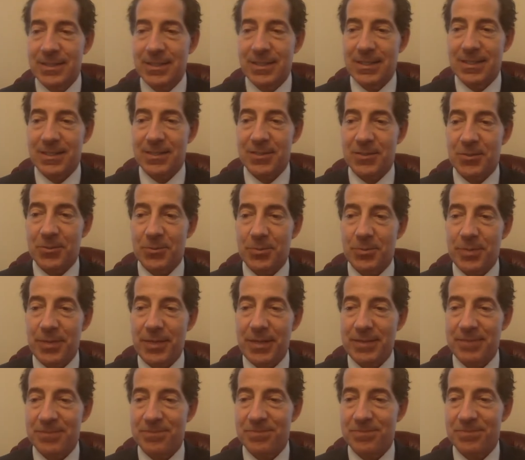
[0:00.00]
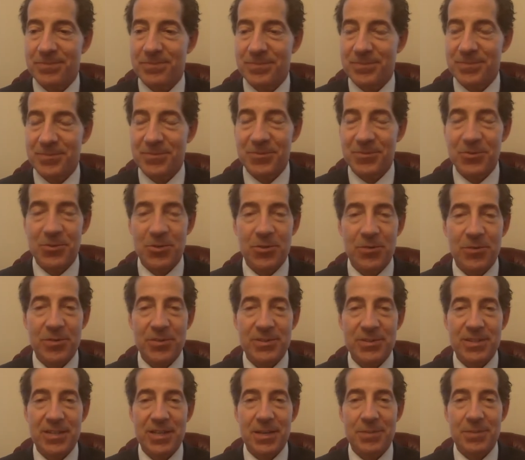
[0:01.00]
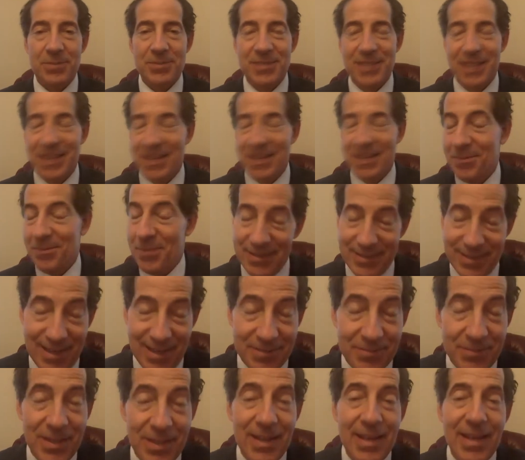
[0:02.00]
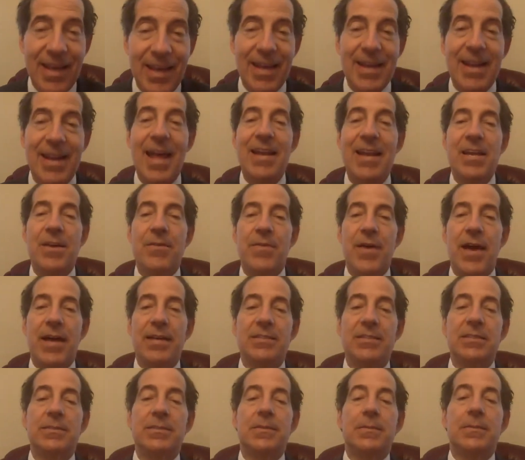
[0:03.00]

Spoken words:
a little bit nervous and uptight about that. In any event,